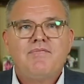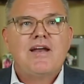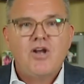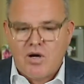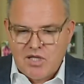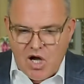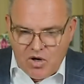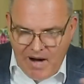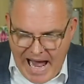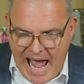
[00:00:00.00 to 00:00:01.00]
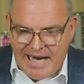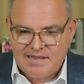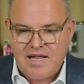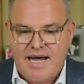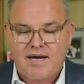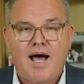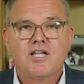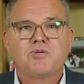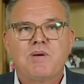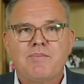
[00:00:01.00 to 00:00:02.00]
They no longer act like
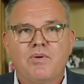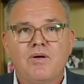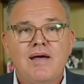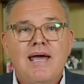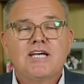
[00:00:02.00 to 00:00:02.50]
God's people.